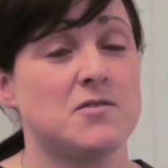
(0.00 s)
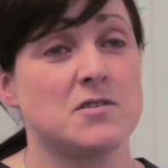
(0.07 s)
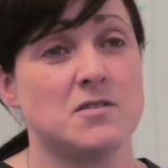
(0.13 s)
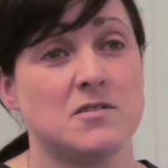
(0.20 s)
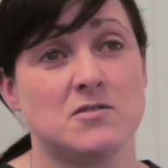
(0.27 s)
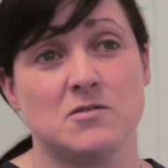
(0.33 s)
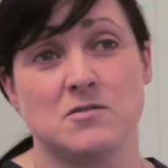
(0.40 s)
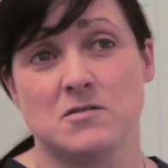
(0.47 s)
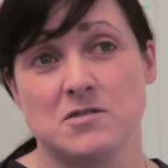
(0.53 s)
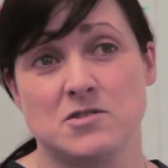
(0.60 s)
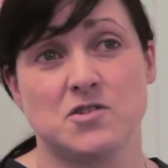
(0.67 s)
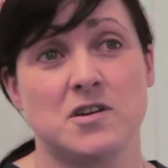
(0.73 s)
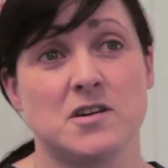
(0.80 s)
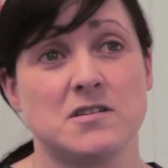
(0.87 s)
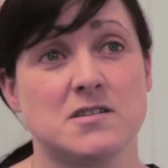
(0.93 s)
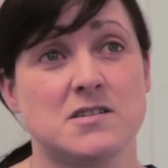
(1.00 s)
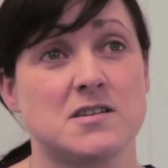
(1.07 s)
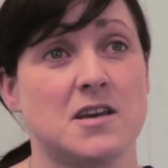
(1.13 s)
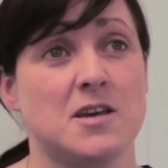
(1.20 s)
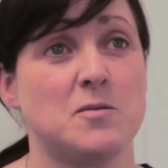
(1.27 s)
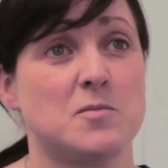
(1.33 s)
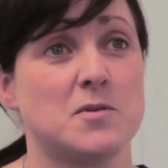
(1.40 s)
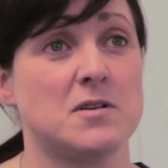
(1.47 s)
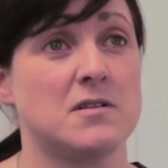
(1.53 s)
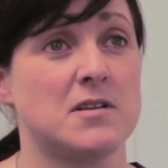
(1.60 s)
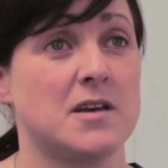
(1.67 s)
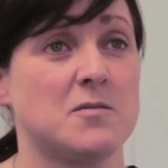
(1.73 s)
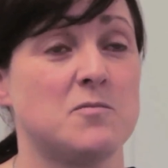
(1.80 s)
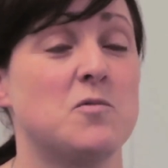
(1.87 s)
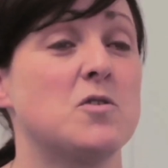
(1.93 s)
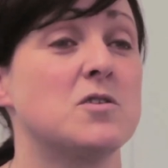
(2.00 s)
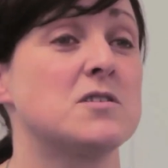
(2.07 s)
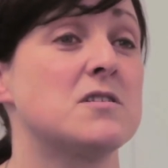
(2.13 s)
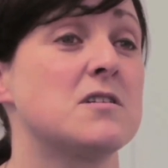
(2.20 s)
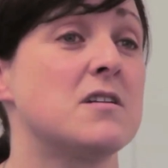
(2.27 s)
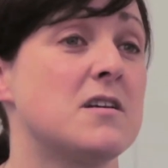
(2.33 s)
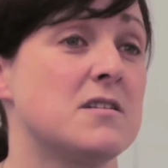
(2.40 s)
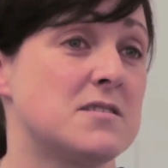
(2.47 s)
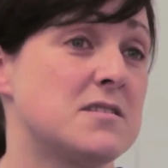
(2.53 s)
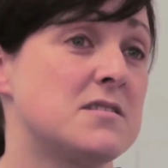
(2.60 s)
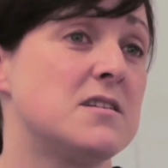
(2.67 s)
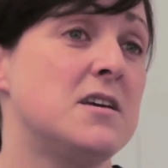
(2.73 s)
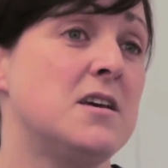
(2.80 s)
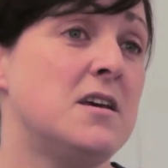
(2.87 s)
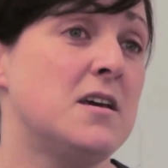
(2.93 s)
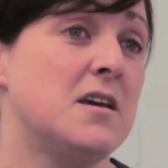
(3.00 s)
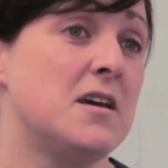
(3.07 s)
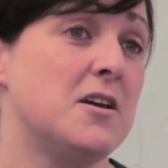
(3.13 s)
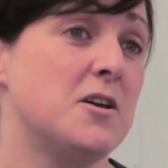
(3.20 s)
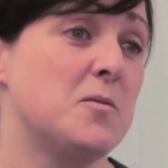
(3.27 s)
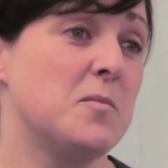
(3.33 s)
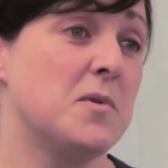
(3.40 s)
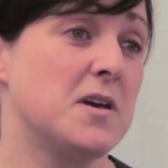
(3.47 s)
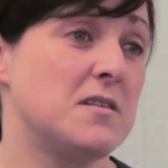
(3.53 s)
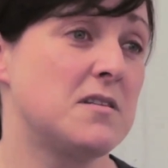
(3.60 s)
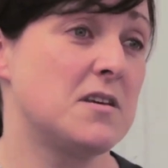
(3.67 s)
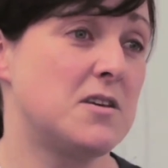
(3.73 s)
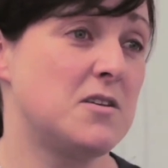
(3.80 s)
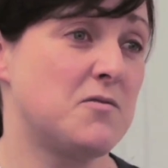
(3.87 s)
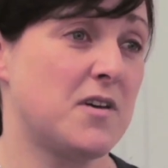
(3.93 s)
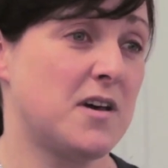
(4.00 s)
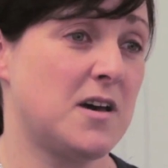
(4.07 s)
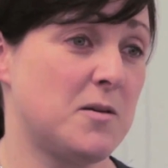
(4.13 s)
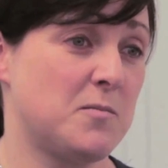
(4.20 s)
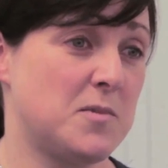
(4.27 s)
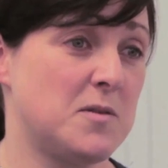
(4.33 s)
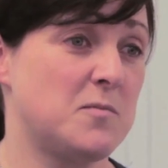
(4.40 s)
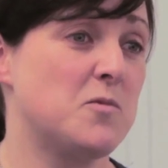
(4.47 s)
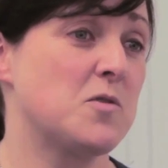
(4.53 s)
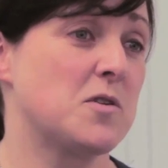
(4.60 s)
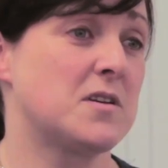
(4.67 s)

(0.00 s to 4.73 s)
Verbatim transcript: the dog will try and escape, it'll get wanderlust. Um, I think you have a happy, more